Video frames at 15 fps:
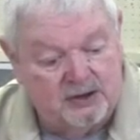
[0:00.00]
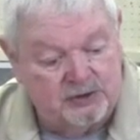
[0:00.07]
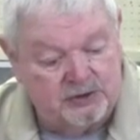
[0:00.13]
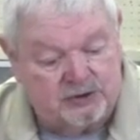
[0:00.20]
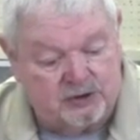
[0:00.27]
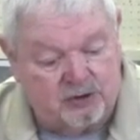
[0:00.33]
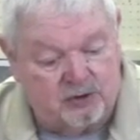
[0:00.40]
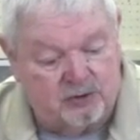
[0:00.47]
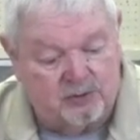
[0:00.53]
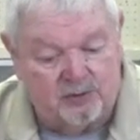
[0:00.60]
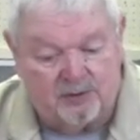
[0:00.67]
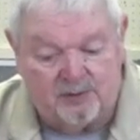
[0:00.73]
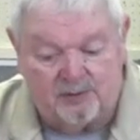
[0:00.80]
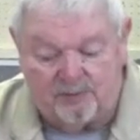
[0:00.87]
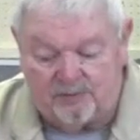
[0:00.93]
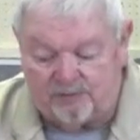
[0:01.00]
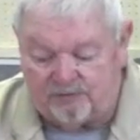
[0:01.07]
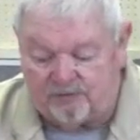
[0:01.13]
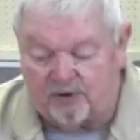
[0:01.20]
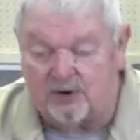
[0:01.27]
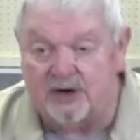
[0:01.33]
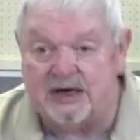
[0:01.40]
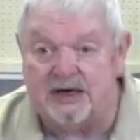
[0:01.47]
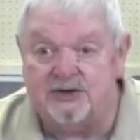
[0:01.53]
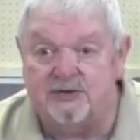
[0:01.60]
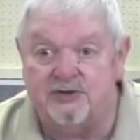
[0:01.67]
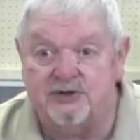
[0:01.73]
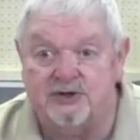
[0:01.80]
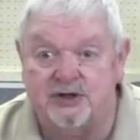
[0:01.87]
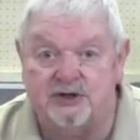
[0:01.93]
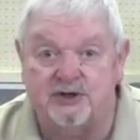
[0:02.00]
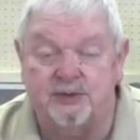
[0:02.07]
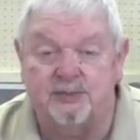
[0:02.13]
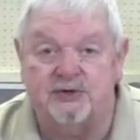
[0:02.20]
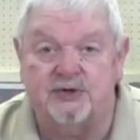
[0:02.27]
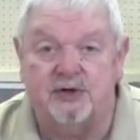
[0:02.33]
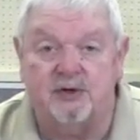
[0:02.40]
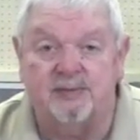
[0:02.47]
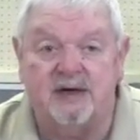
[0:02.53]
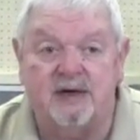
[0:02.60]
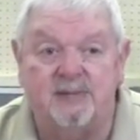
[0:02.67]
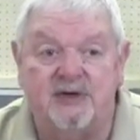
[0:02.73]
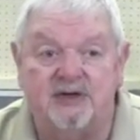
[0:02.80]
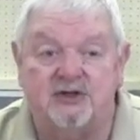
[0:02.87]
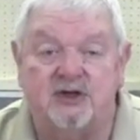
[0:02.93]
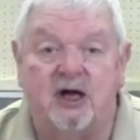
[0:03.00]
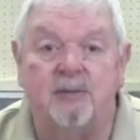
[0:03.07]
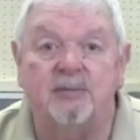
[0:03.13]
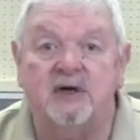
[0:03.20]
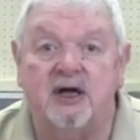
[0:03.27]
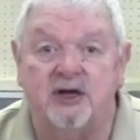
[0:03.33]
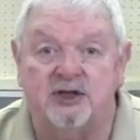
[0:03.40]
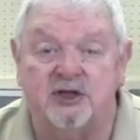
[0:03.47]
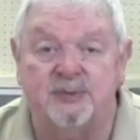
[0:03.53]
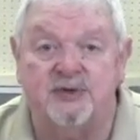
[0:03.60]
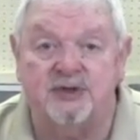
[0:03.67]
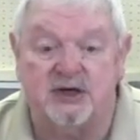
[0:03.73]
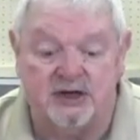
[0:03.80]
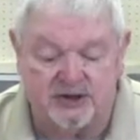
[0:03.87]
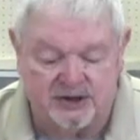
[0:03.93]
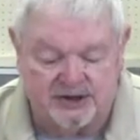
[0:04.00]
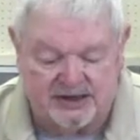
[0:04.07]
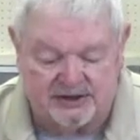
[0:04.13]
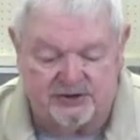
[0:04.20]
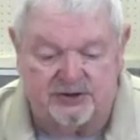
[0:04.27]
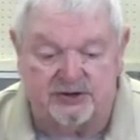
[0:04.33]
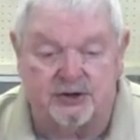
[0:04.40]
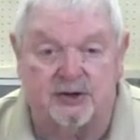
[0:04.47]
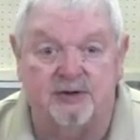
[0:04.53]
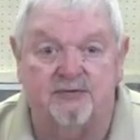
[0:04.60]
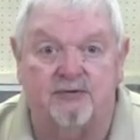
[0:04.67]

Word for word: So for each of the systems, there may be some customization necessary.